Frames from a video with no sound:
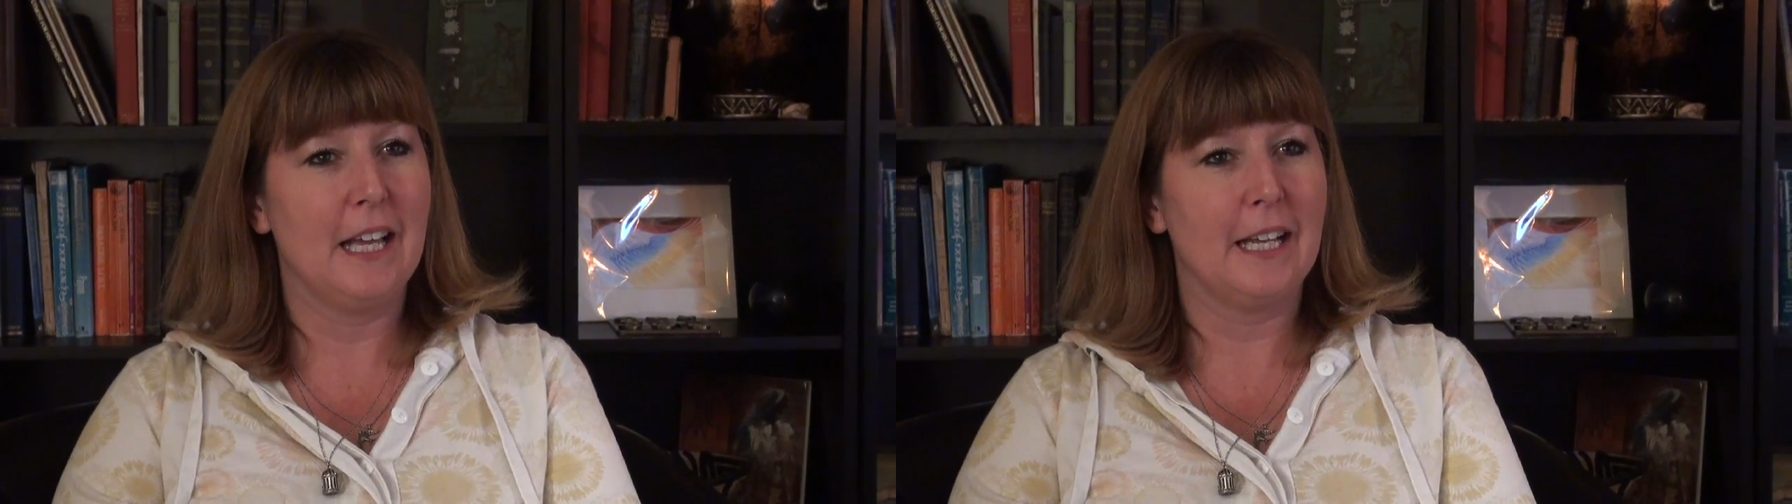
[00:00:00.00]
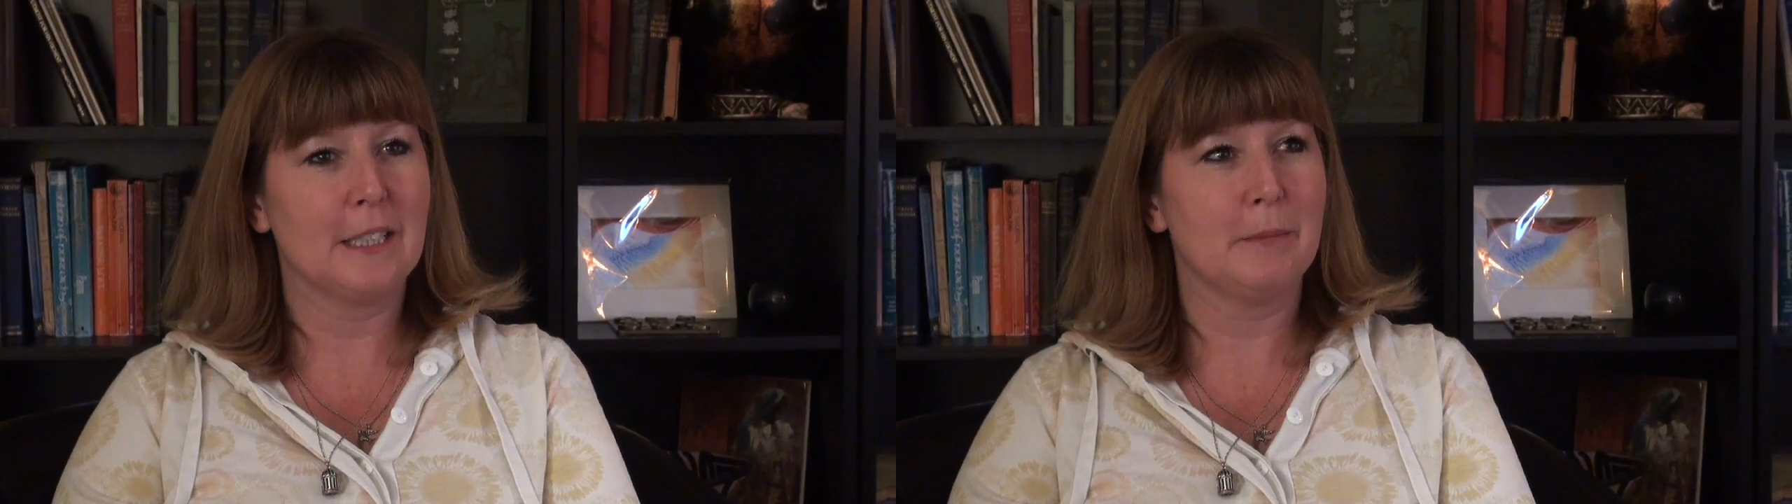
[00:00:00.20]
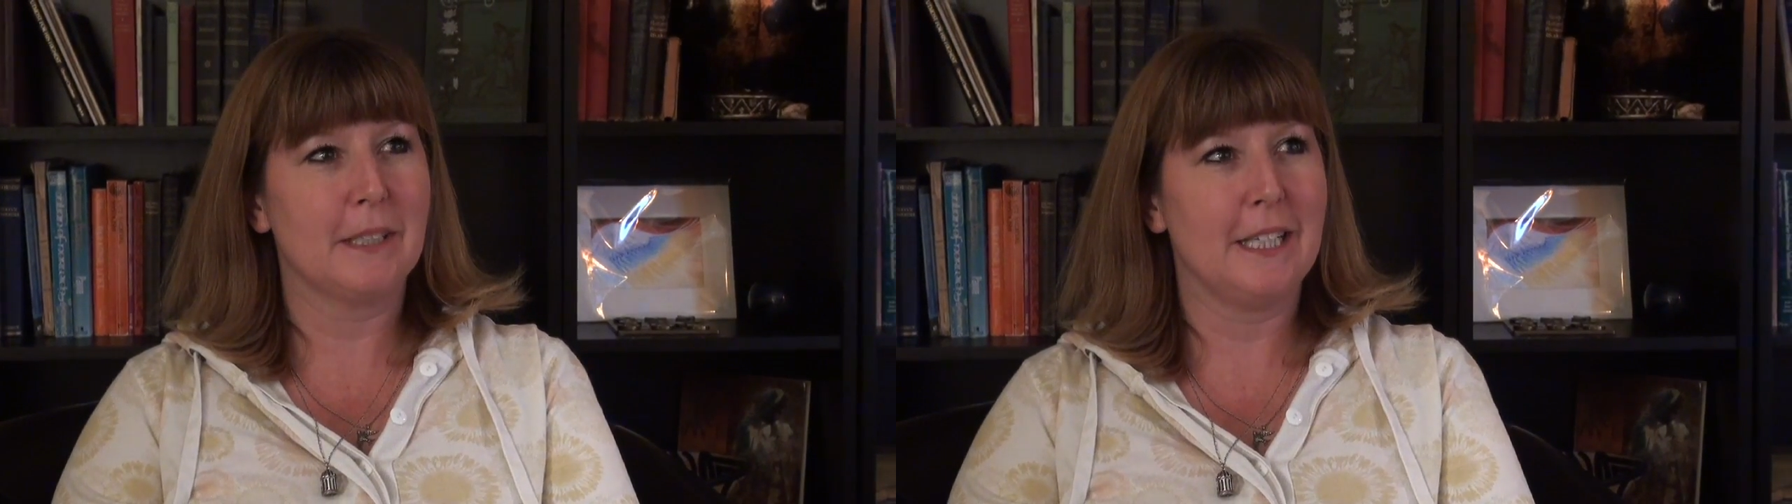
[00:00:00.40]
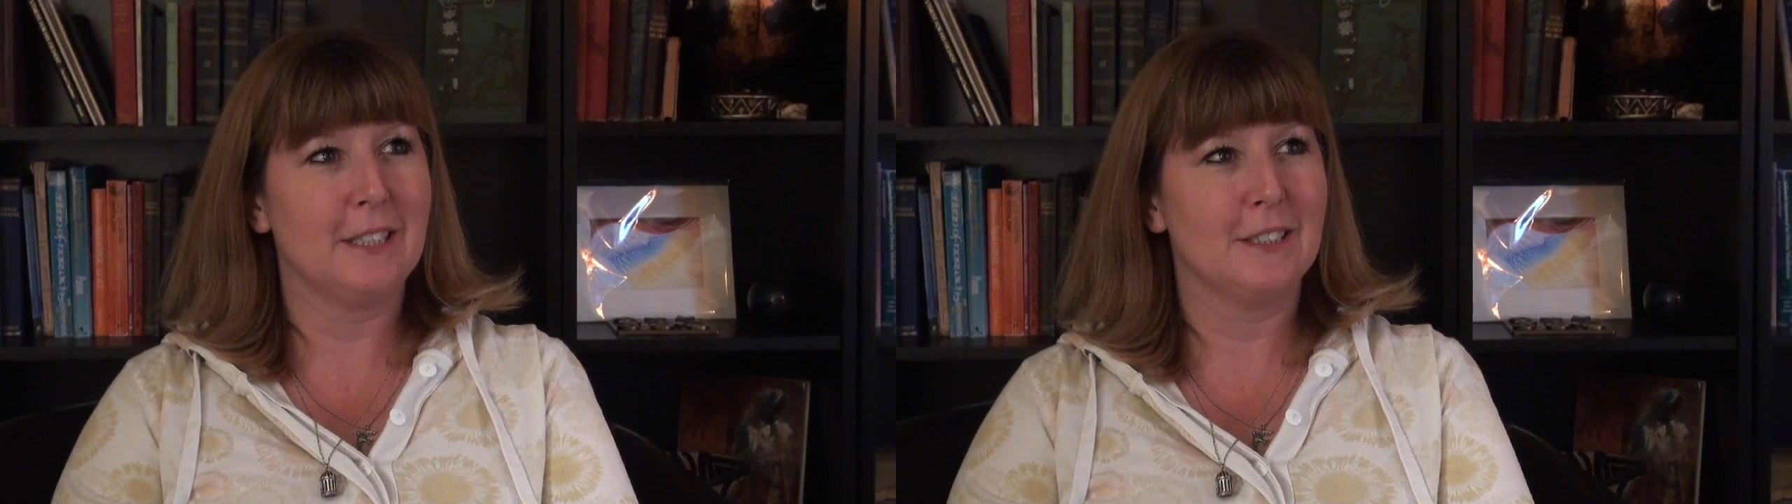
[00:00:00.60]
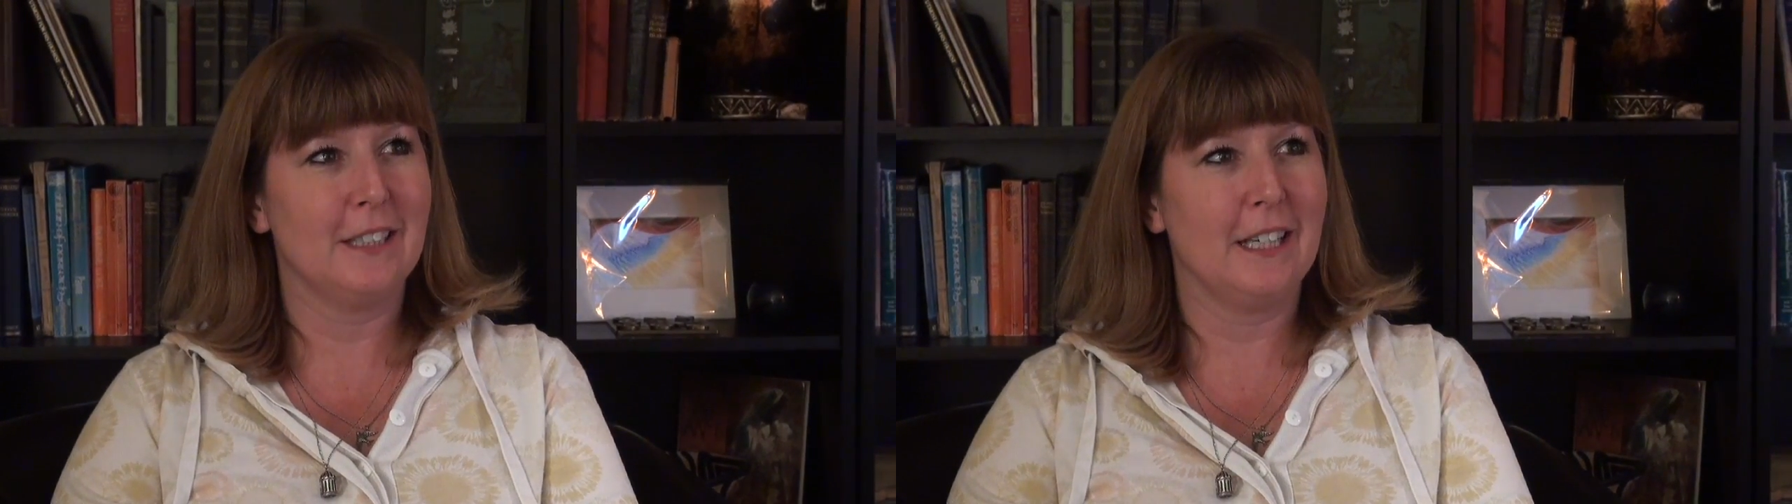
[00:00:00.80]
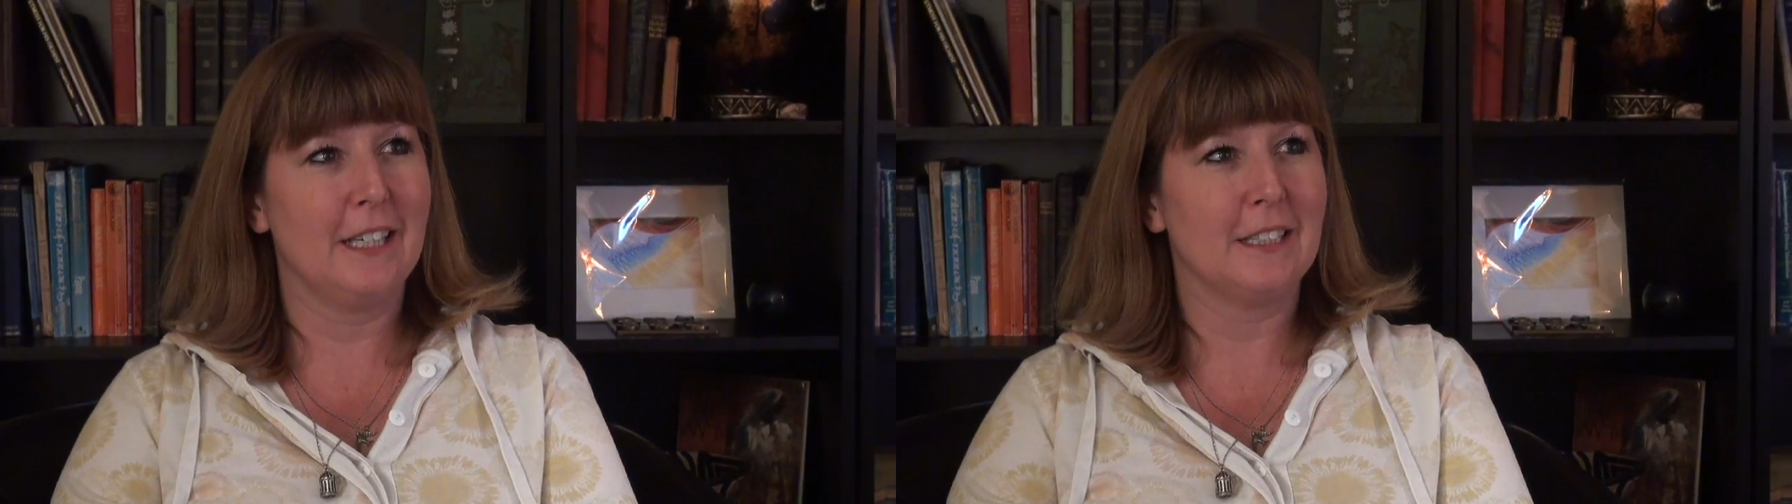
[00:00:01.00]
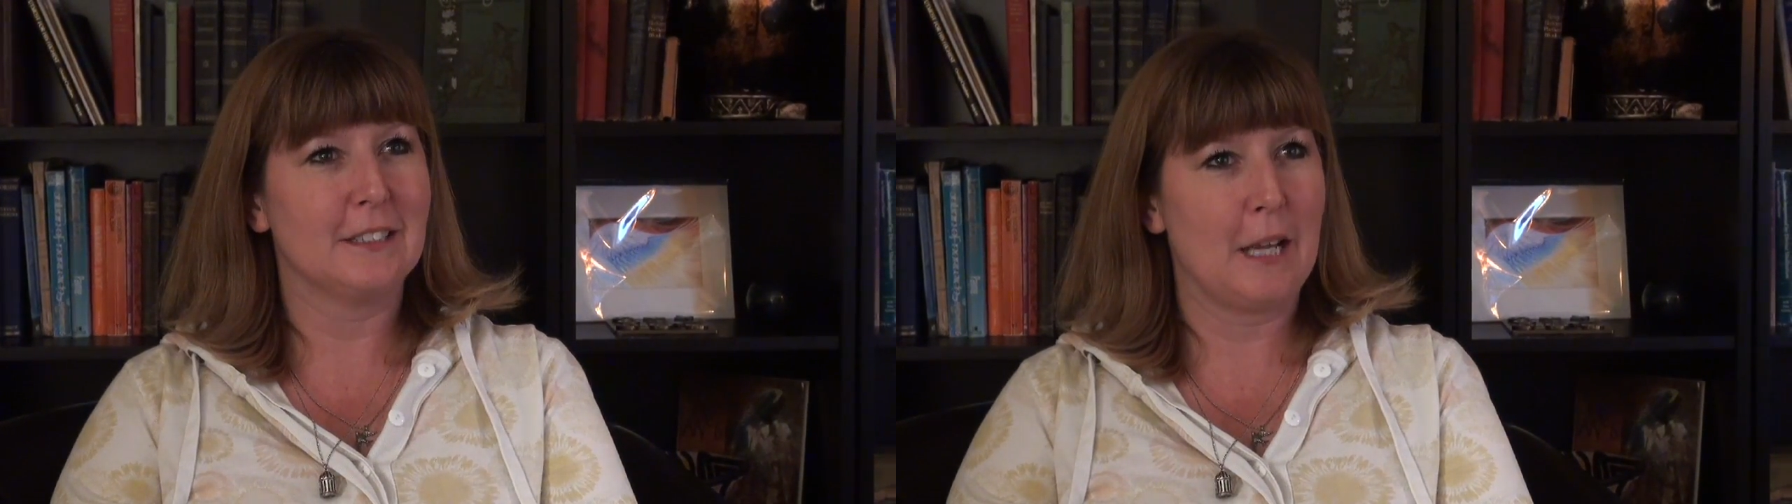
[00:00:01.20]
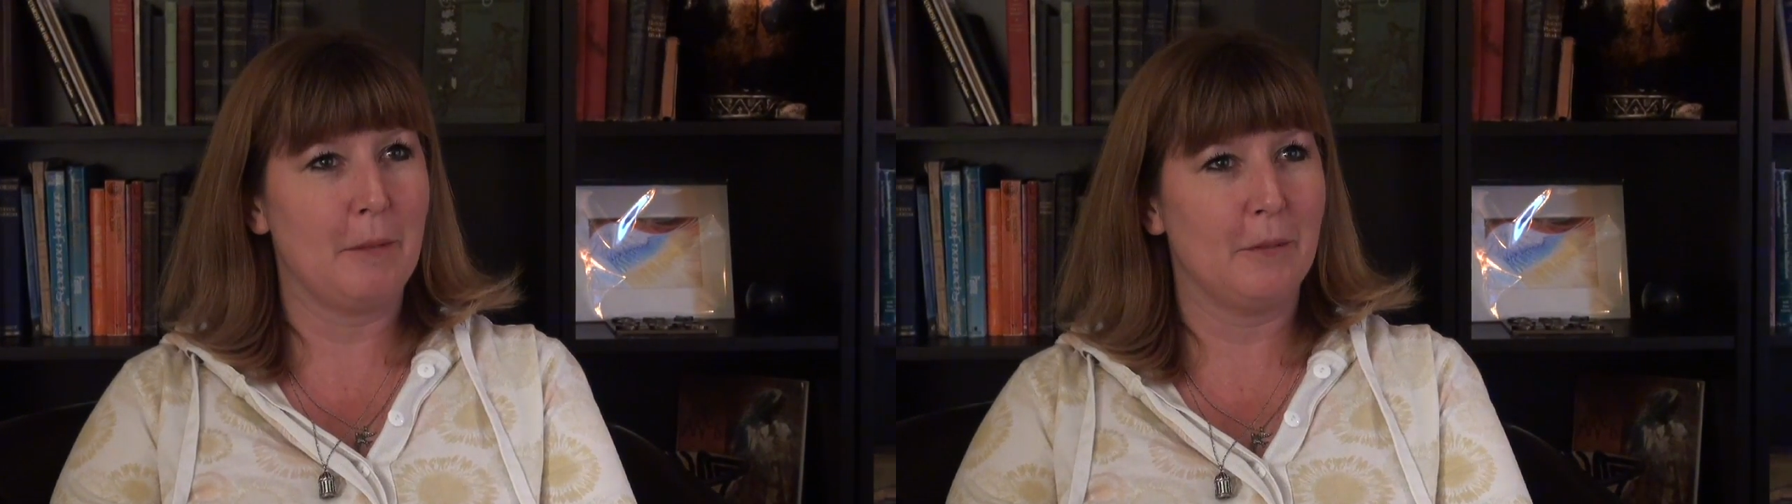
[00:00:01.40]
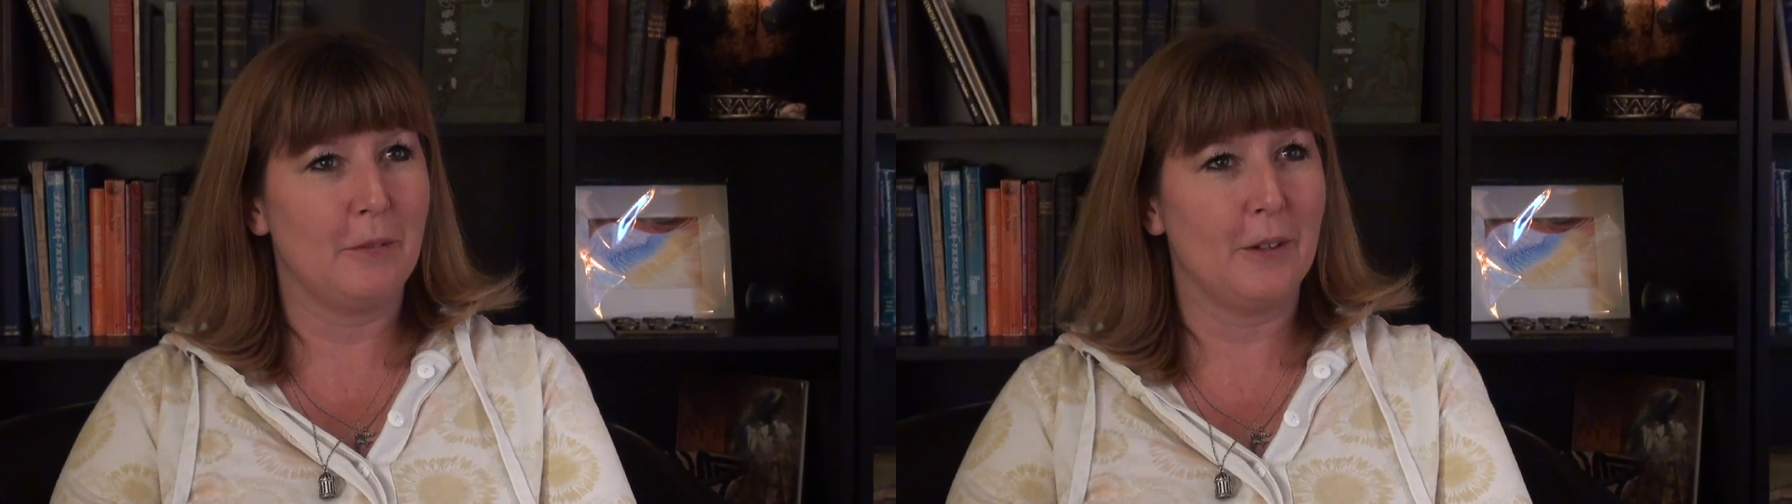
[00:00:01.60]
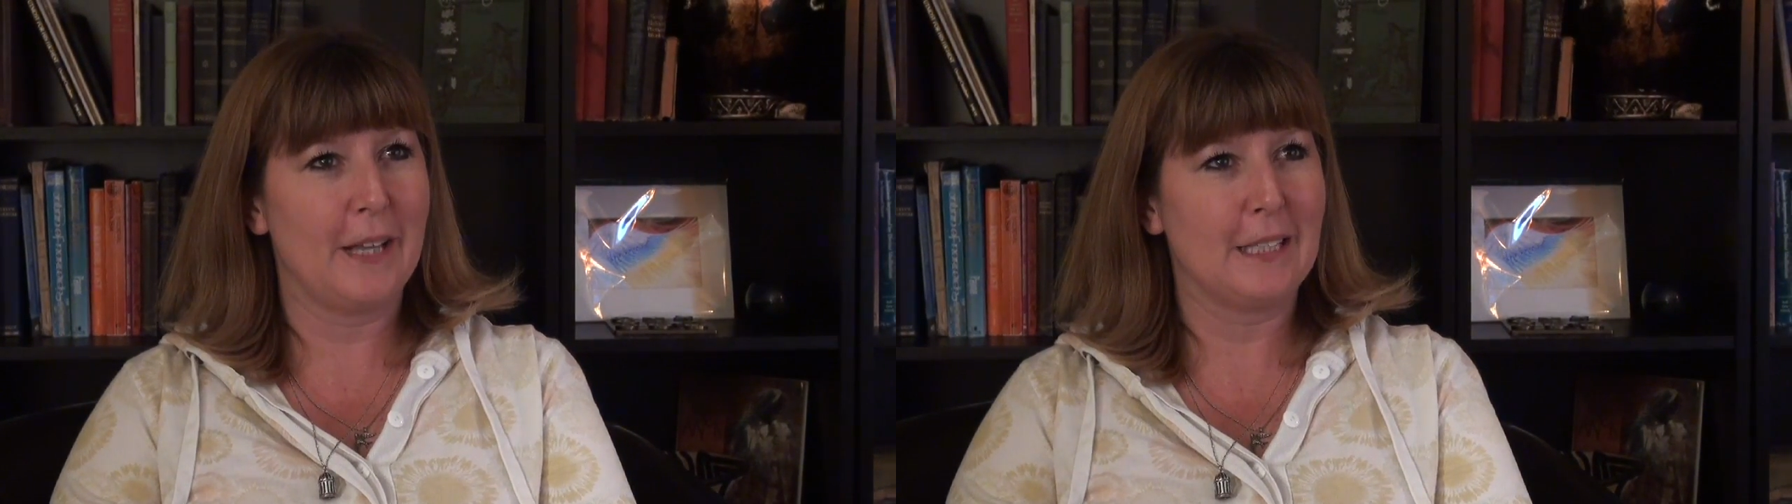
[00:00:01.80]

an expectation and an excitement for.